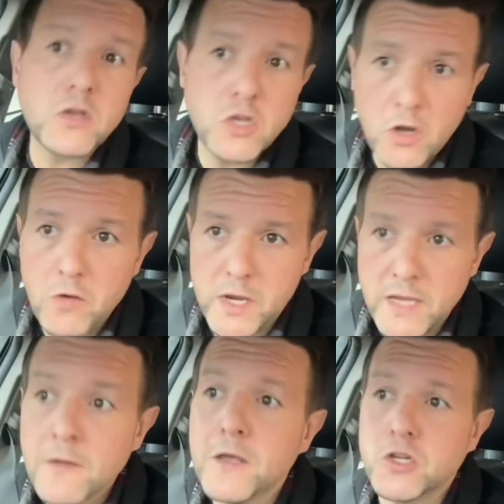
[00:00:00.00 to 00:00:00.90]
Curie,
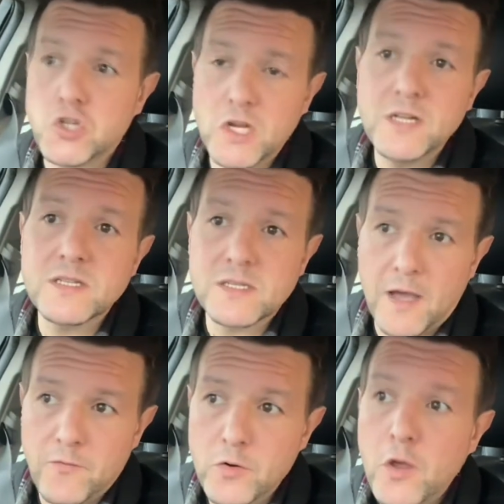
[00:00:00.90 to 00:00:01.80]
and she
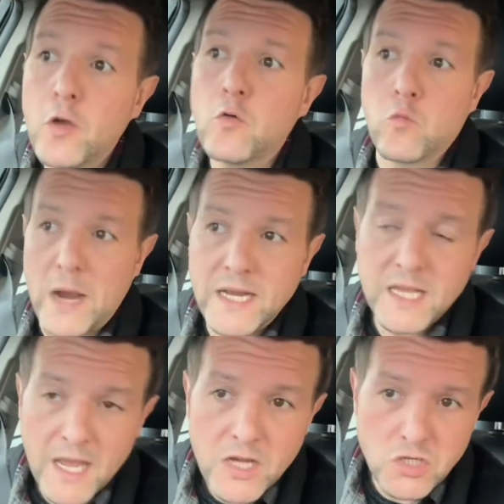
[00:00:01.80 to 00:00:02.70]
discovered
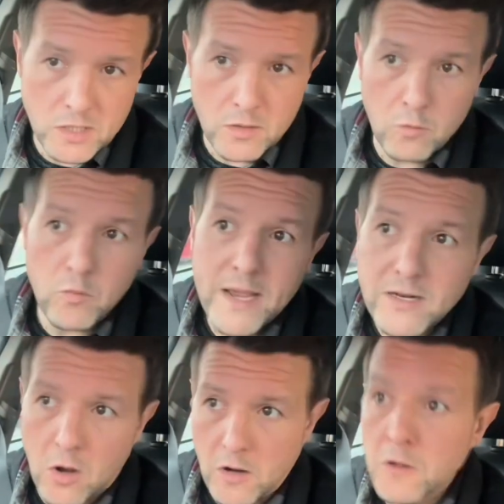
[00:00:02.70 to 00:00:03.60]
radiation, or
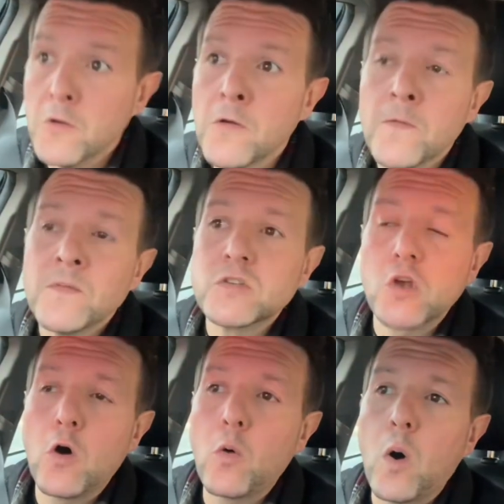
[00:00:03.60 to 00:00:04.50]
radon.
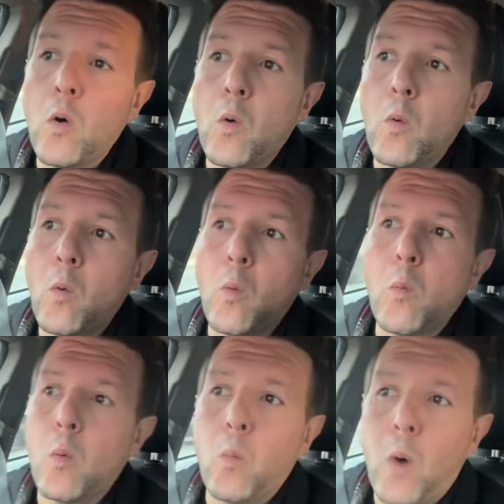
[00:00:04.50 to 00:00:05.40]
So
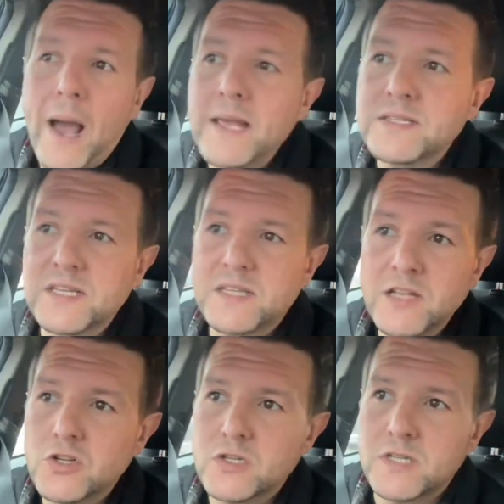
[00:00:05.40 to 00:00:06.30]
why is this
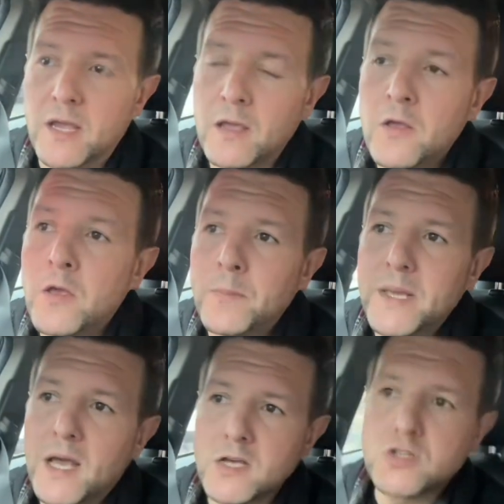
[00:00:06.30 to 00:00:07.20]
interesting?
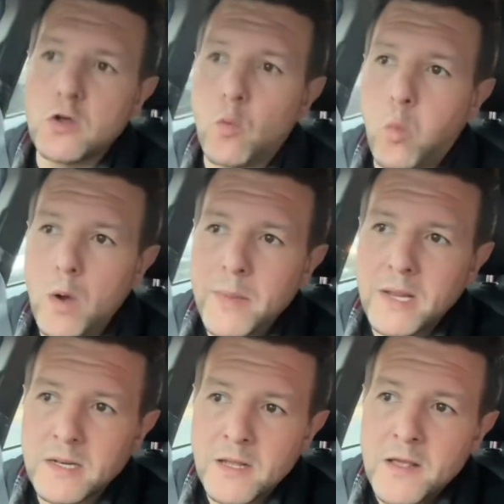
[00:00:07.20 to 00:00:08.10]
Because the
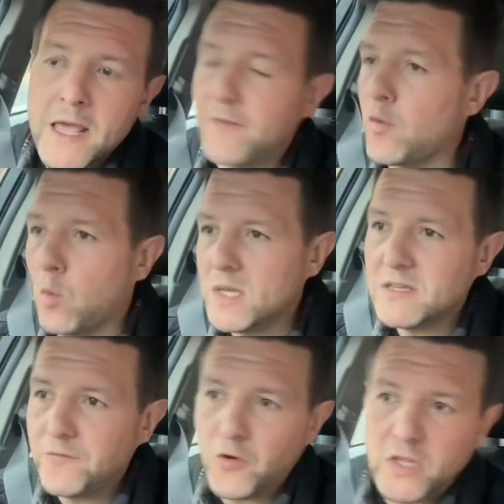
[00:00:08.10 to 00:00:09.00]
woman, if it
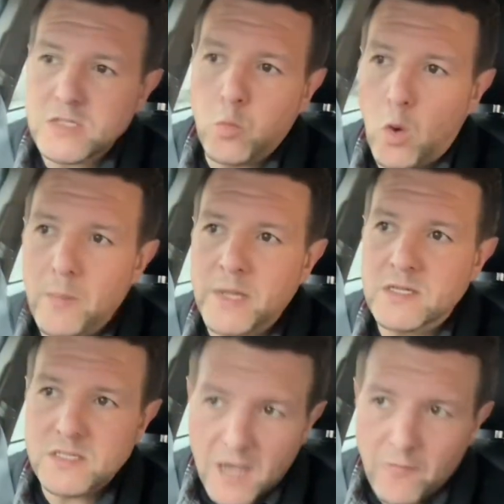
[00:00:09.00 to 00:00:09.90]
wasn't for this woman
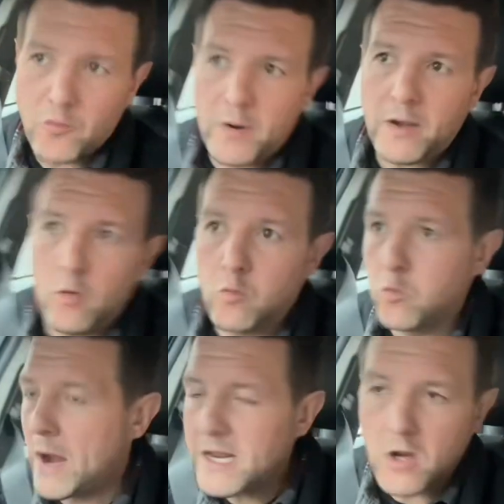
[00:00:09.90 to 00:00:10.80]
discovering
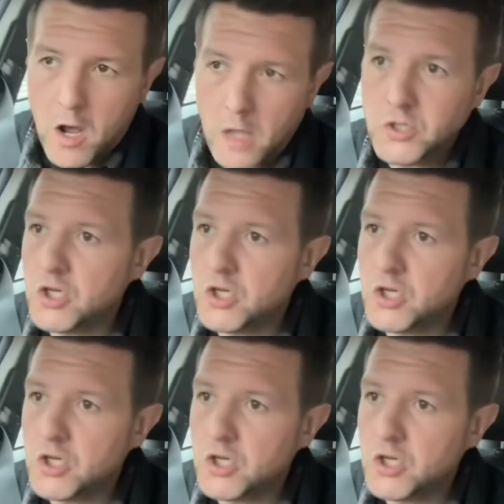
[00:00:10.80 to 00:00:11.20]
radon,